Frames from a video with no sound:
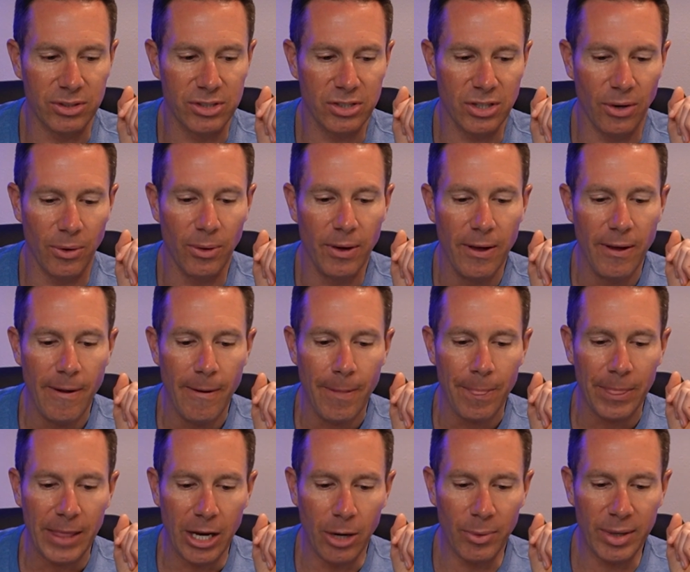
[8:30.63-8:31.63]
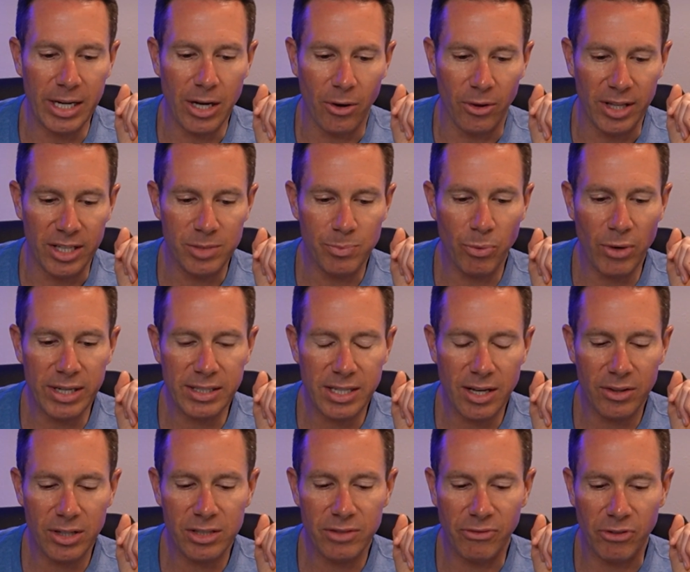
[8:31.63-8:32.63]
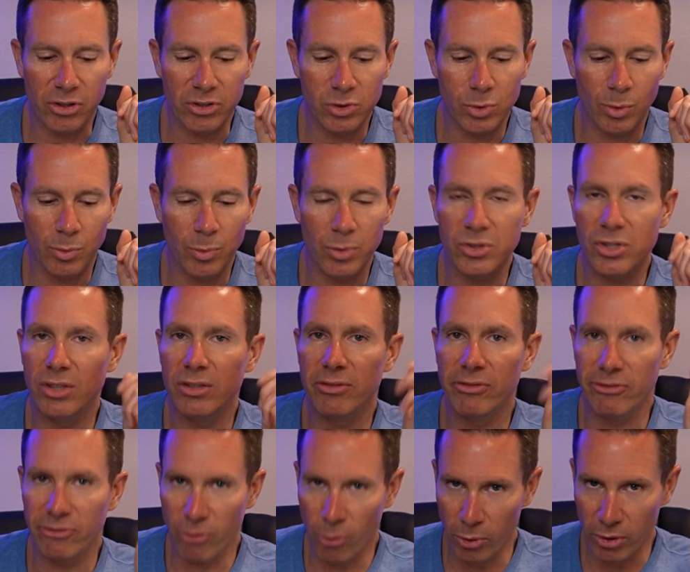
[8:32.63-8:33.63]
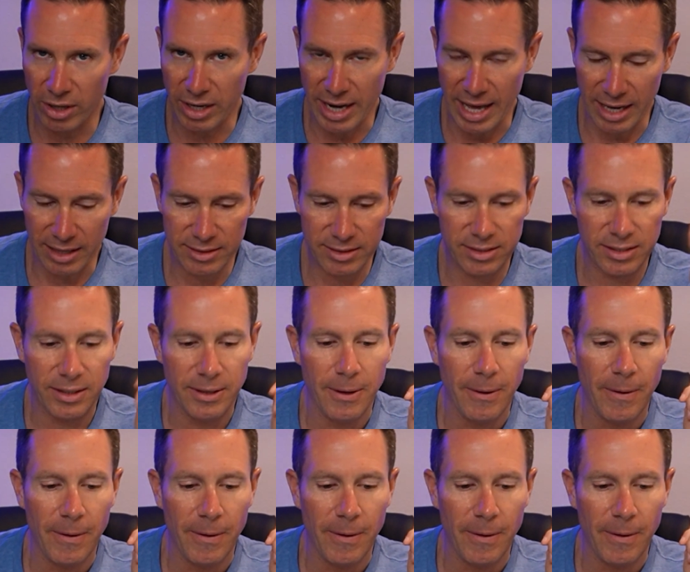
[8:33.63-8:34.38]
So here we go. Let's break down this first one, which is Fortinet.